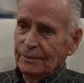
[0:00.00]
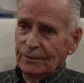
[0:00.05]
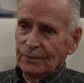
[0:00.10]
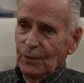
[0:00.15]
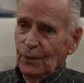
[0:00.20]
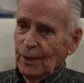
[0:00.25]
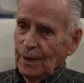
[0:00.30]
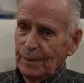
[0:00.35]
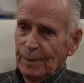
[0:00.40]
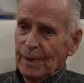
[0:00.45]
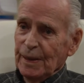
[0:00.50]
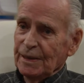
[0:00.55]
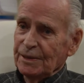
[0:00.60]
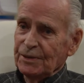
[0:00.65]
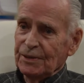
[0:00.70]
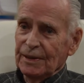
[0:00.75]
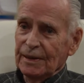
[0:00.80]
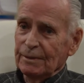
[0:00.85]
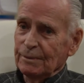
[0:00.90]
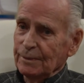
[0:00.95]
what a mess
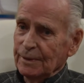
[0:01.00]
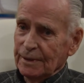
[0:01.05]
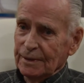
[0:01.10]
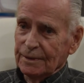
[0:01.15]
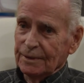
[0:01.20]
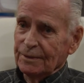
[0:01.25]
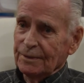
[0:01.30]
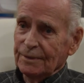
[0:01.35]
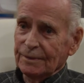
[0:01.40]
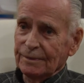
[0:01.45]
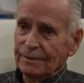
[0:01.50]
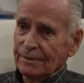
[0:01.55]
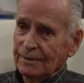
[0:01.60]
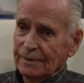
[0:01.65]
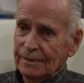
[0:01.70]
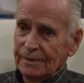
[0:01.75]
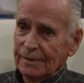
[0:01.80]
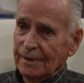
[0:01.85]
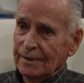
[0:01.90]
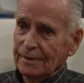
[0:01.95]
that was.
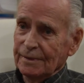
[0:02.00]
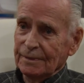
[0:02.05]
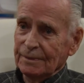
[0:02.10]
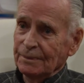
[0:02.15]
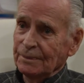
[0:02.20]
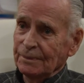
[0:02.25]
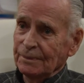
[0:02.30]
So,